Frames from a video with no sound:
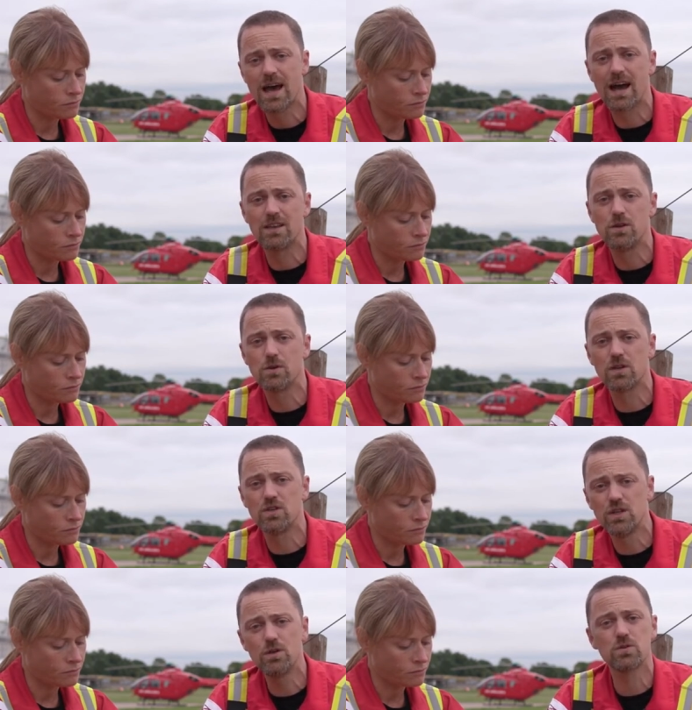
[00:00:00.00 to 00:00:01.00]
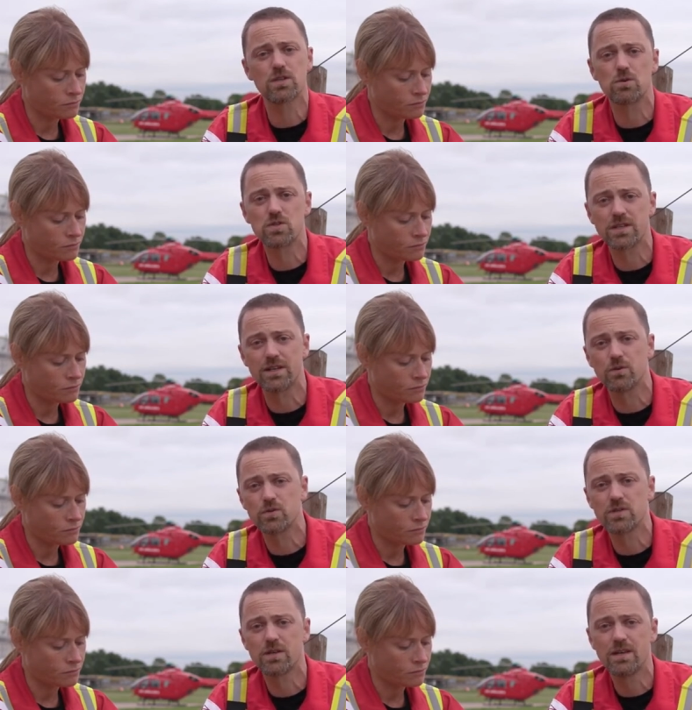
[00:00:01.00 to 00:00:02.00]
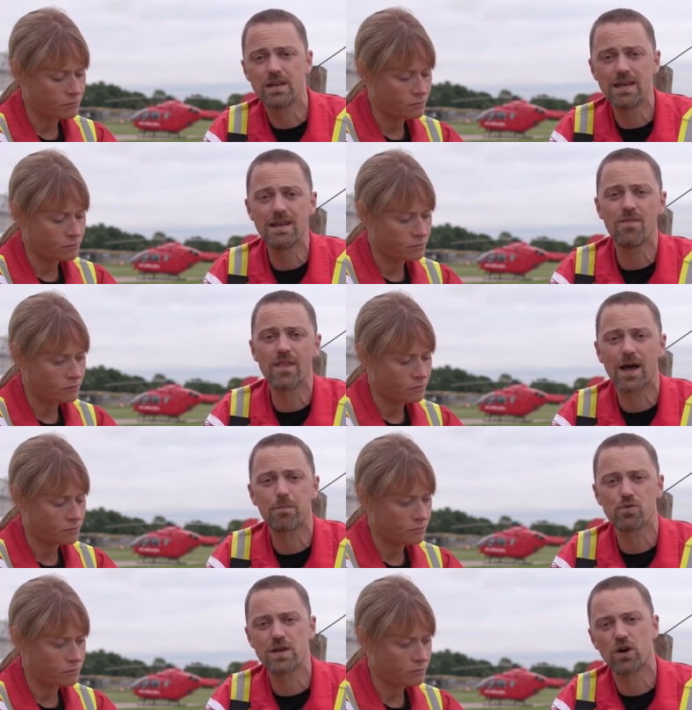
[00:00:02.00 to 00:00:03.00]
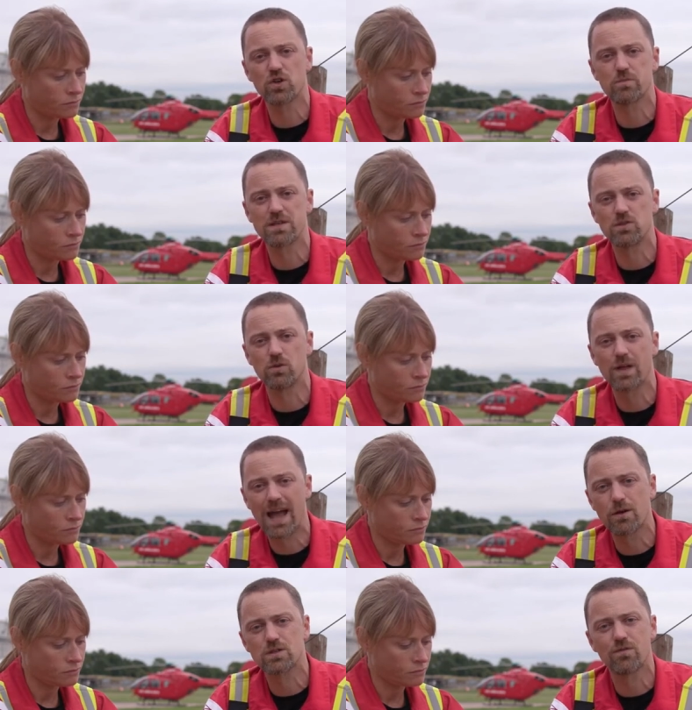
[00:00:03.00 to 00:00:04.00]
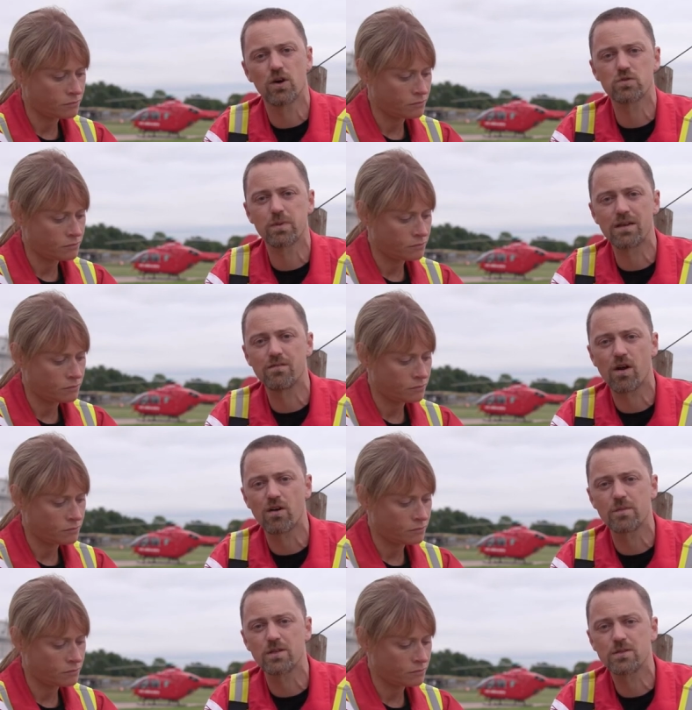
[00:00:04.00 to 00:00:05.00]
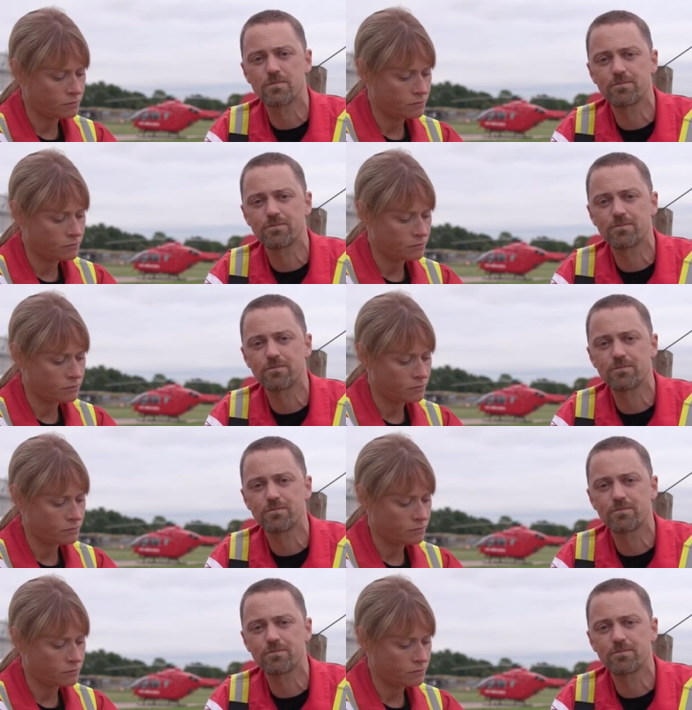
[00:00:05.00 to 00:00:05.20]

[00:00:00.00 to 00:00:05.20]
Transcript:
Speaker 1: and you can use those skills in that pre-hospital, out-of-hospital environment.